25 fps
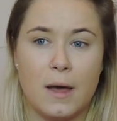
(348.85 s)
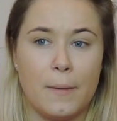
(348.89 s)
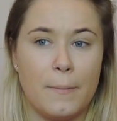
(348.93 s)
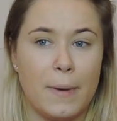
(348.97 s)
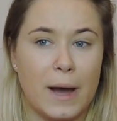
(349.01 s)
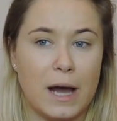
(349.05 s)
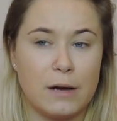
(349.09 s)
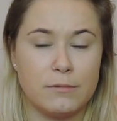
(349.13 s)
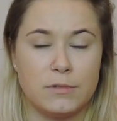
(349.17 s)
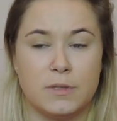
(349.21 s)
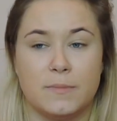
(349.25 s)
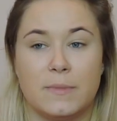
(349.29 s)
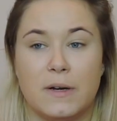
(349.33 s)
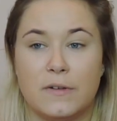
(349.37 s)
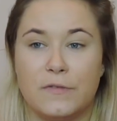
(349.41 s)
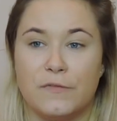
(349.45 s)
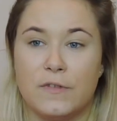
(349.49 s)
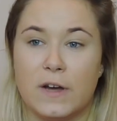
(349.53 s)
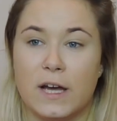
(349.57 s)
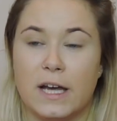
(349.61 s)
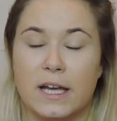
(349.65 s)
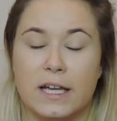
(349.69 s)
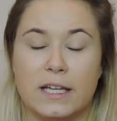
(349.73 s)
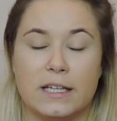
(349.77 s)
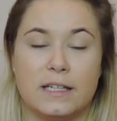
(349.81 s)
powder my
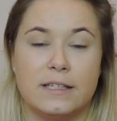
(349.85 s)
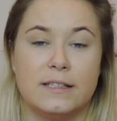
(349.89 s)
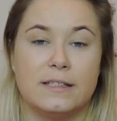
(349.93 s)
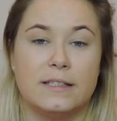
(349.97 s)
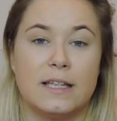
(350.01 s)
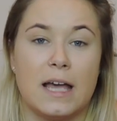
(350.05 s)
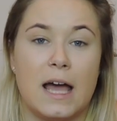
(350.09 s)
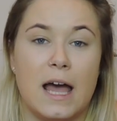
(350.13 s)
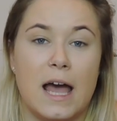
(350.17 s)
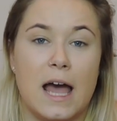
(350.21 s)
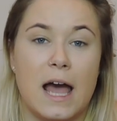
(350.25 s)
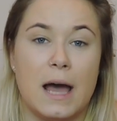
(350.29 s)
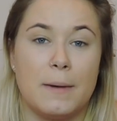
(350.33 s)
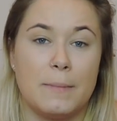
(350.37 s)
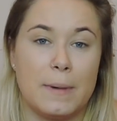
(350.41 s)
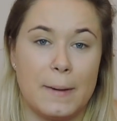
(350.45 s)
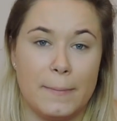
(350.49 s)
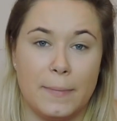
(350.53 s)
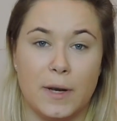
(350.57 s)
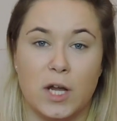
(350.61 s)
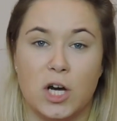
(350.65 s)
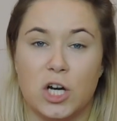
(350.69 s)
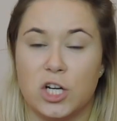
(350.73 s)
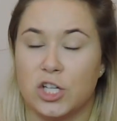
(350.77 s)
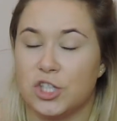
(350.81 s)
face and my
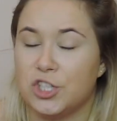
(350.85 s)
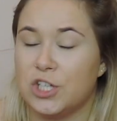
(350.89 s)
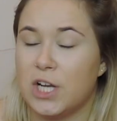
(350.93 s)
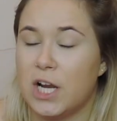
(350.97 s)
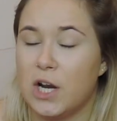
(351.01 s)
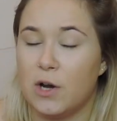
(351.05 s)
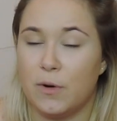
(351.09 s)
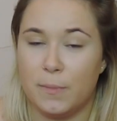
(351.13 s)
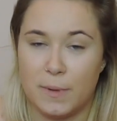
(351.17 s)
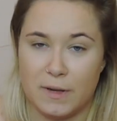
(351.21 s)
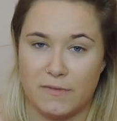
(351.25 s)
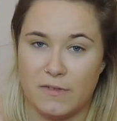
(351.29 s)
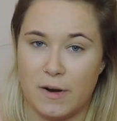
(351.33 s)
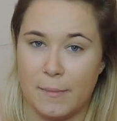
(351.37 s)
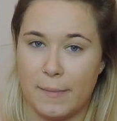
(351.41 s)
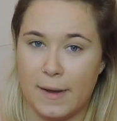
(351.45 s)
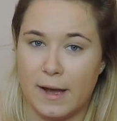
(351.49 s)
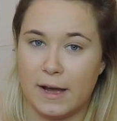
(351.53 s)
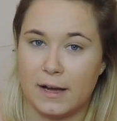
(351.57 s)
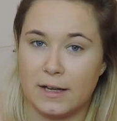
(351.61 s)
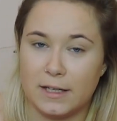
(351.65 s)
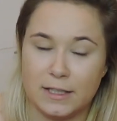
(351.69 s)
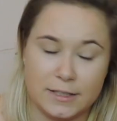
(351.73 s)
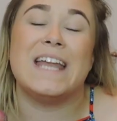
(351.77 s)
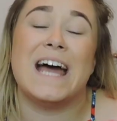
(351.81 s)
blush, and I'll be right back.